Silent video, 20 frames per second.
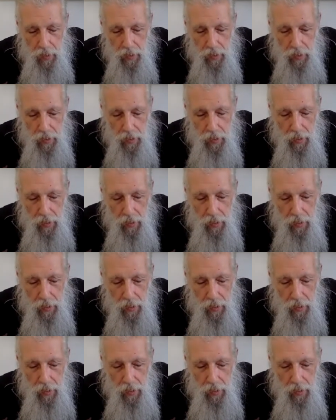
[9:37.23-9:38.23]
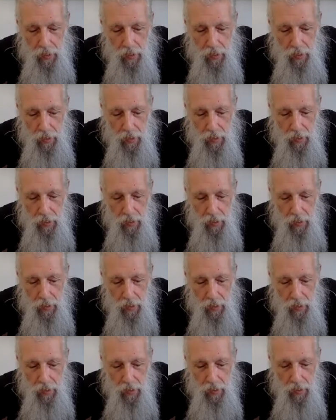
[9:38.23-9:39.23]
It's a wrong notion
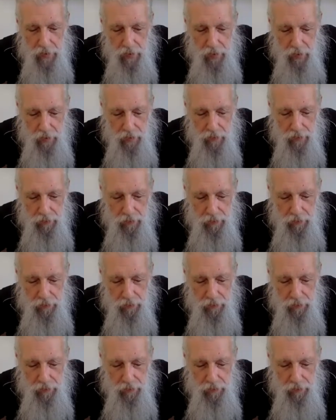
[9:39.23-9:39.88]
about myself.